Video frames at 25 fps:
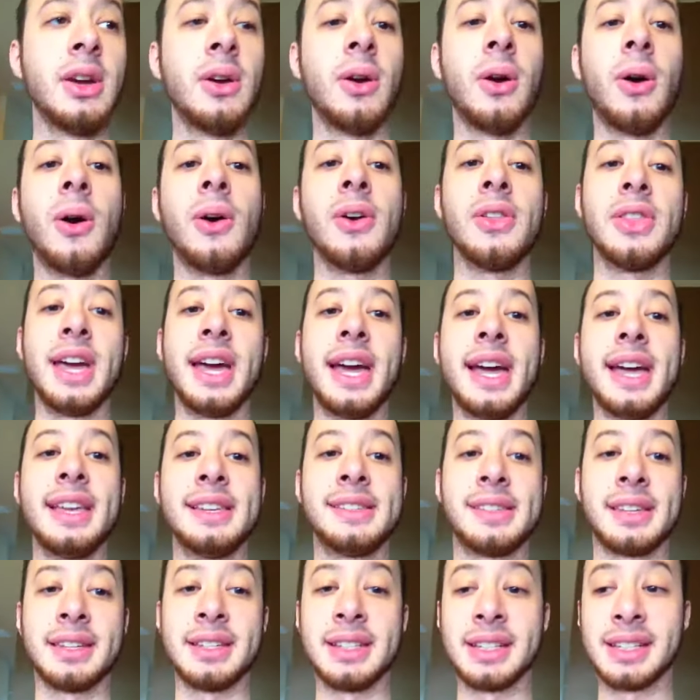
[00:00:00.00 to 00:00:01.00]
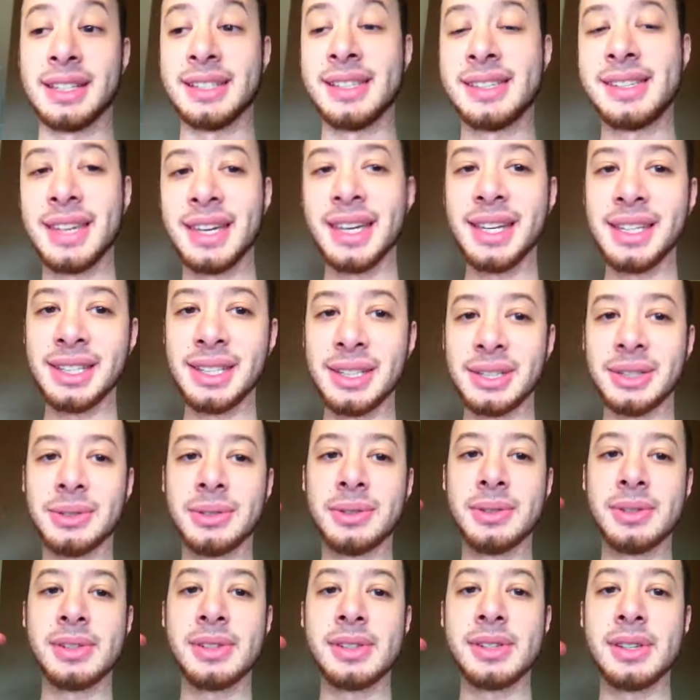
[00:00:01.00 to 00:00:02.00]
all that is going to
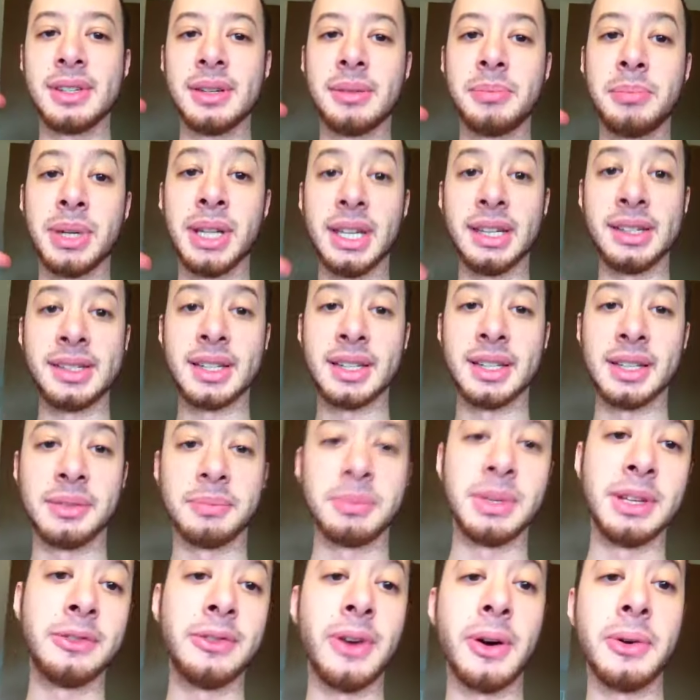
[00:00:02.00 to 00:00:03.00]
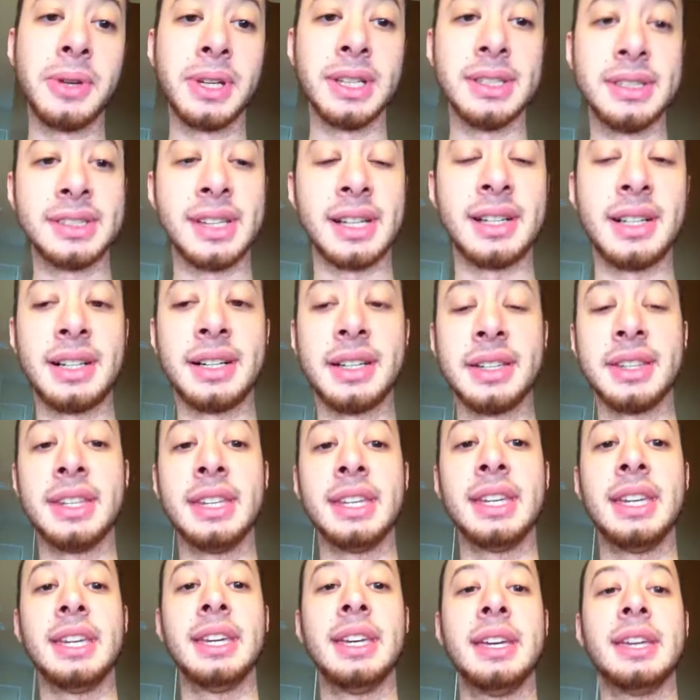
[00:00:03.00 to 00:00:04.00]
continue to, but it's going to be focused on
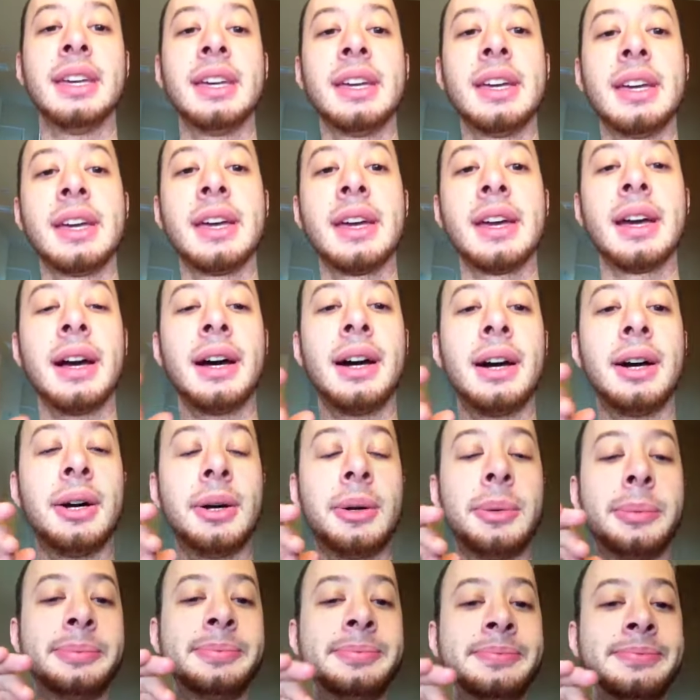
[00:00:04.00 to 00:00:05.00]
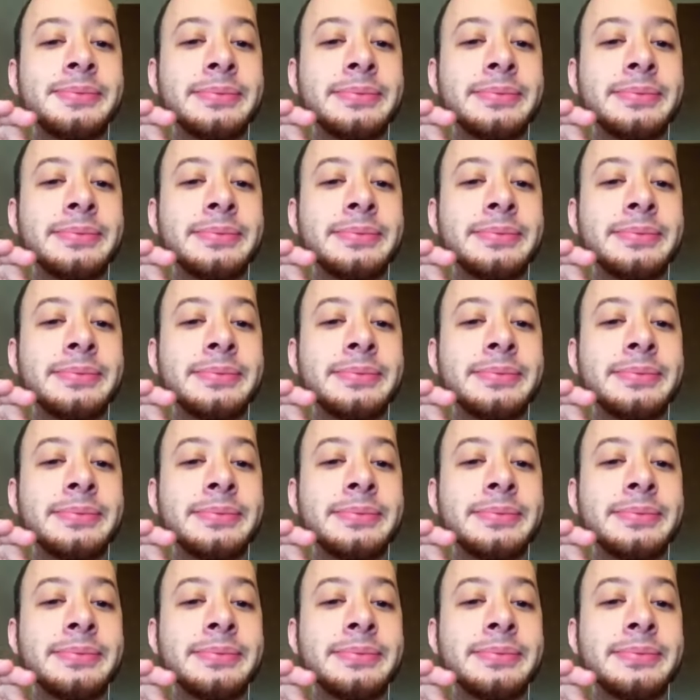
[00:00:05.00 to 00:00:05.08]
the, um,